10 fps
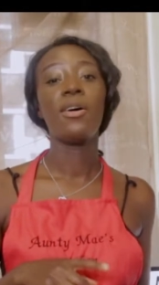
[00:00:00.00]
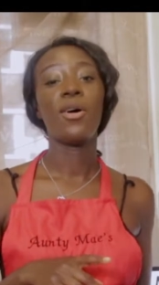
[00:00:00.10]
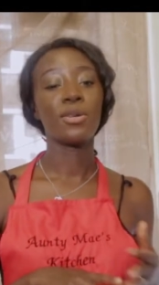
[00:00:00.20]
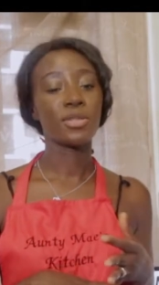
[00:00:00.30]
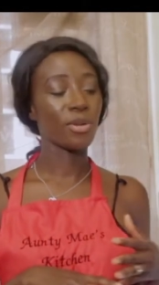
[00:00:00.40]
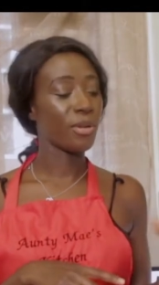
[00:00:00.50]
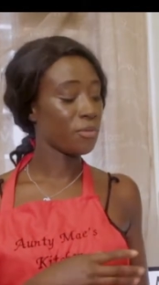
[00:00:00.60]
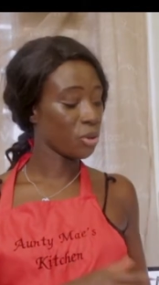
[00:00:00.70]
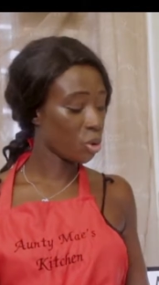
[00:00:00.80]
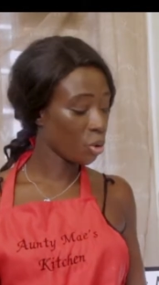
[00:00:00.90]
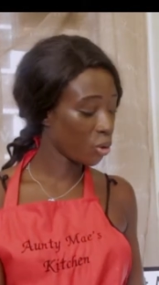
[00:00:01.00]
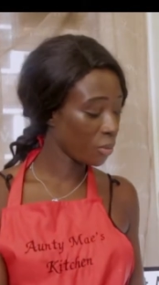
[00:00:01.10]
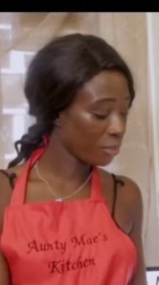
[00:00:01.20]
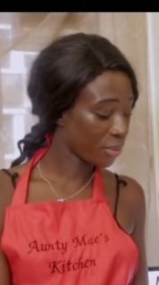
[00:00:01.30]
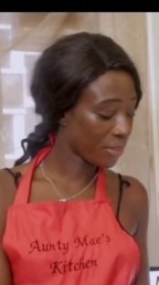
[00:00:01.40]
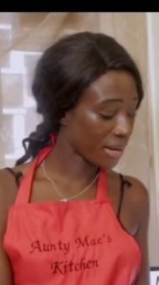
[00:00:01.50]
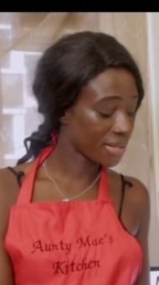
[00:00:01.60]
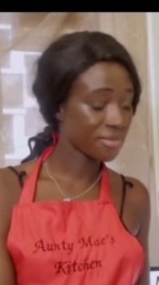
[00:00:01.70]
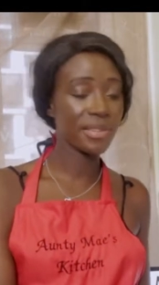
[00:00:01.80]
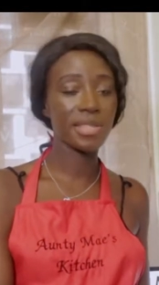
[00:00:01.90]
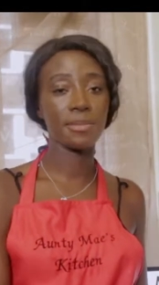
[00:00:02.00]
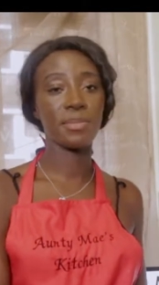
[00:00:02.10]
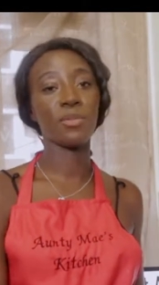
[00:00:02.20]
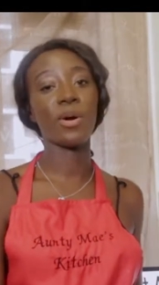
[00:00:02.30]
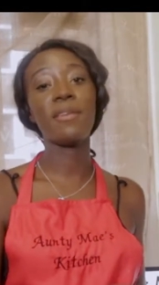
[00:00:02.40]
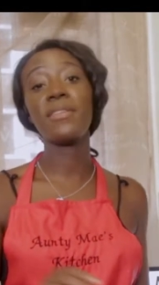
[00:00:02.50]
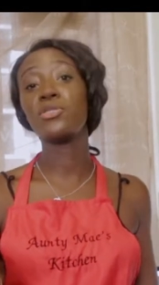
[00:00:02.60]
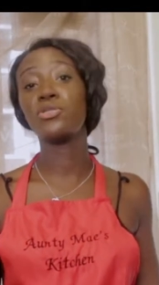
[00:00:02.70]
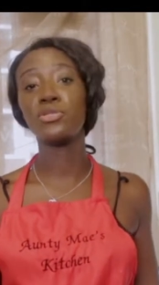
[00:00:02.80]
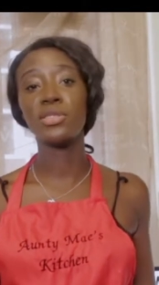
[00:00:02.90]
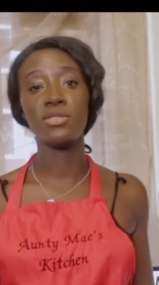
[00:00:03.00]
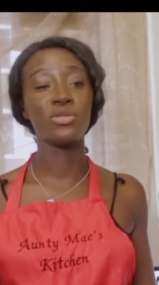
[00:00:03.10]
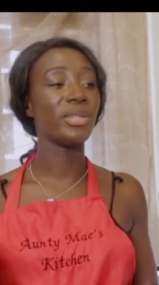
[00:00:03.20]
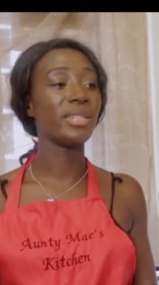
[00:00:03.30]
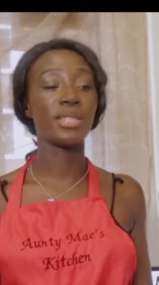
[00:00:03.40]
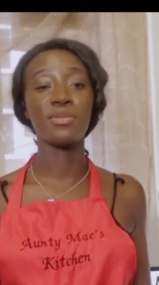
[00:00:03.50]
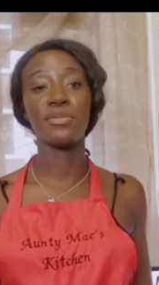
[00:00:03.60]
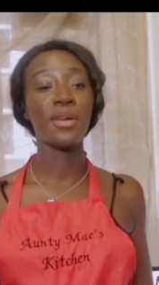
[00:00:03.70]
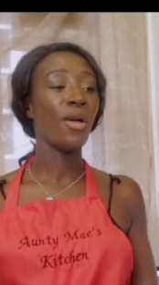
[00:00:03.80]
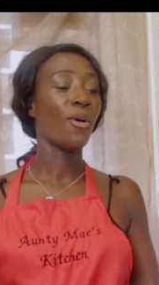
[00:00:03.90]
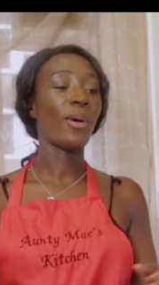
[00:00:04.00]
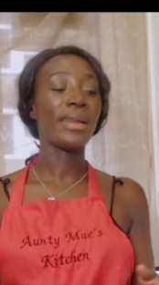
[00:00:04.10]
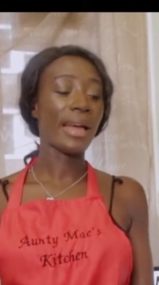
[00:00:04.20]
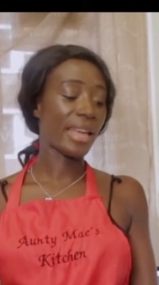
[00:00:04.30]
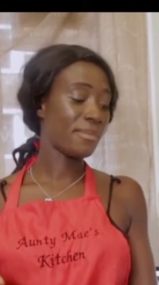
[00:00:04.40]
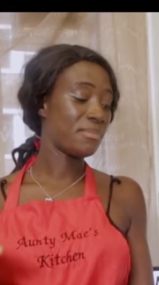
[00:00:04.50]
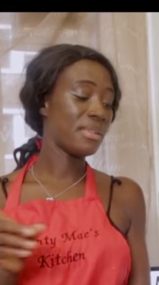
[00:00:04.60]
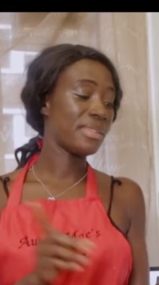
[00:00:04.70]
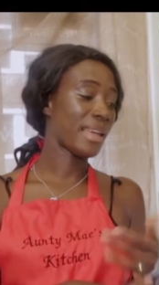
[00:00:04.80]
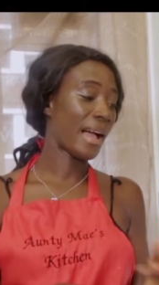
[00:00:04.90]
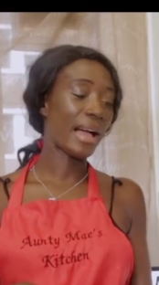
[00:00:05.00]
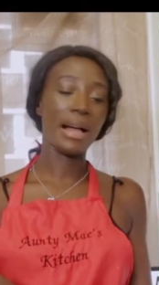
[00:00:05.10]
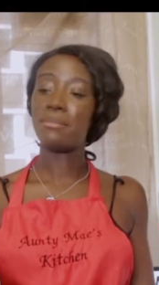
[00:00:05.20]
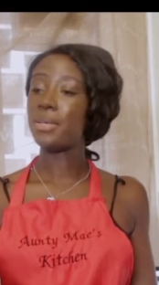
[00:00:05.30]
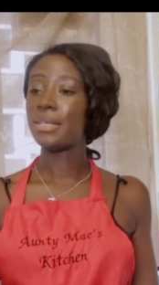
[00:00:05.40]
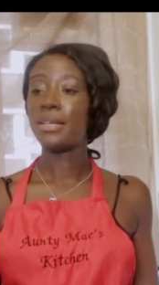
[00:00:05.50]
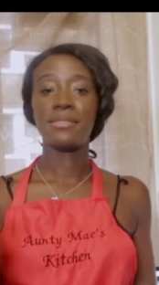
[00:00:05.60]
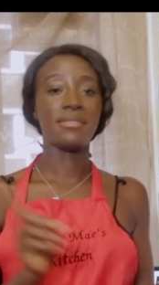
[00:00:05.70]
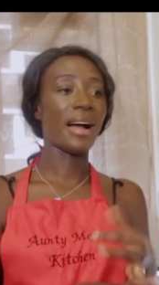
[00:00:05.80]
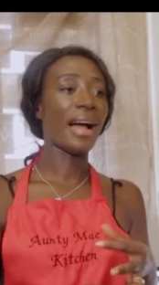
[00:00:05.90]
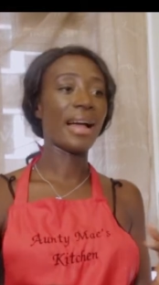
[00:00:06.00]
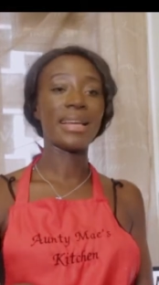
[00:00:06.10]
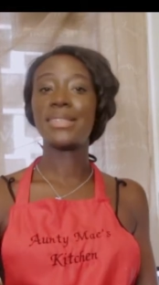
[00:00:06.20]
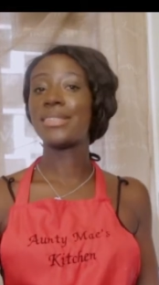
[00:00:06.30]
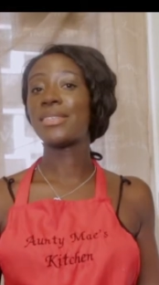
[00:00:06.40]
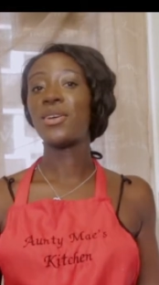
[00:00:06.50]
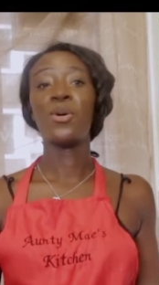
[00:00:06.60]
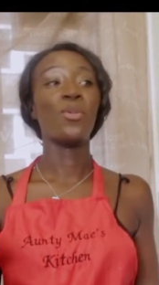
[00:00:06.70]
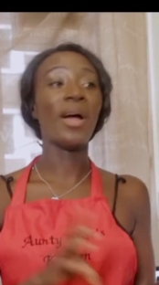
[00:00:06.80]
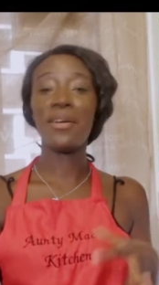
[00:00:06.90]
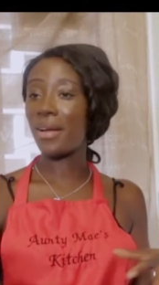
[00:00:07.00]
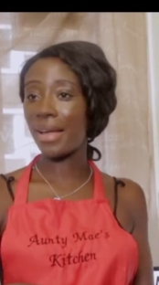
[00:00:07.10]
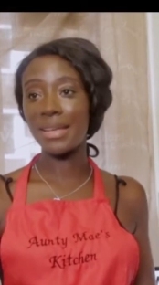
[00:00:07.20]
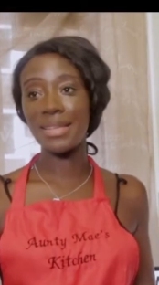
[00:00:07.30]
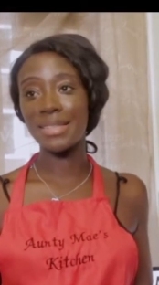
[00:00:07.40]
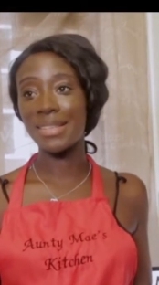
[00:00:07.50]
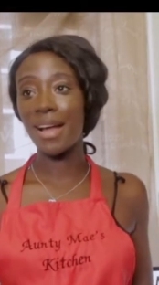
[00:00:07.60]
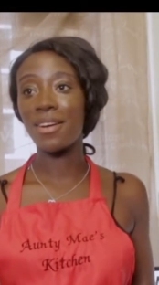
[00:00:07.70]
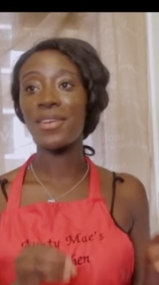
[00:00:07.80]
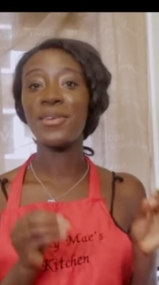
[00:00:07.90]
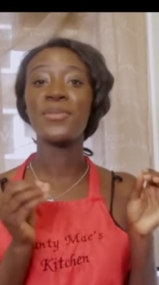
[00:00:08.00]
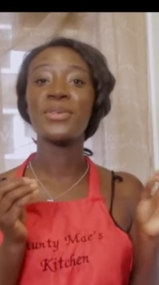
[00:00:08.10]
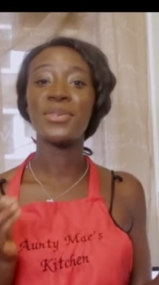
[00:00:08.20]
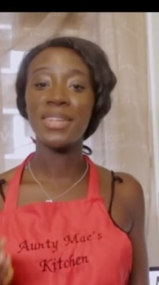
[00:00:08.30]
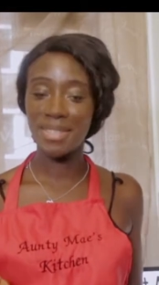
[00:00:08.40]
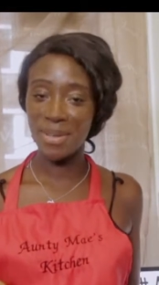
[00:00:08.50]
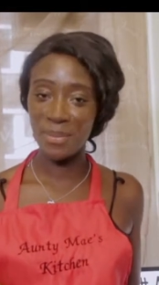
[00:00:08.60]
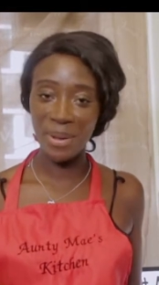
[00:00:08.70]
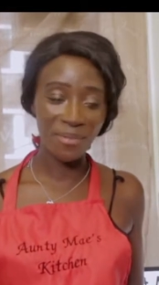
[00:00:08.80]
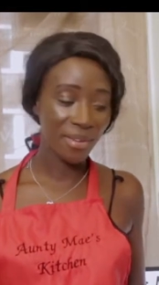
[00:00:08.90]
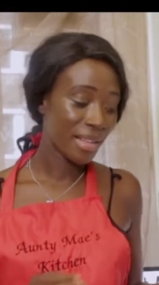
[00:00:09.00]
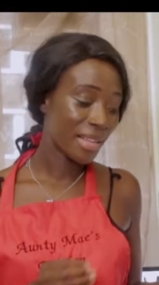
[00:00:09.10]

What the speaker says: Also, if you do prepare this recipe, wherever you eat it with, whether it be yam, rice, whatever it is, gari, you eat it with,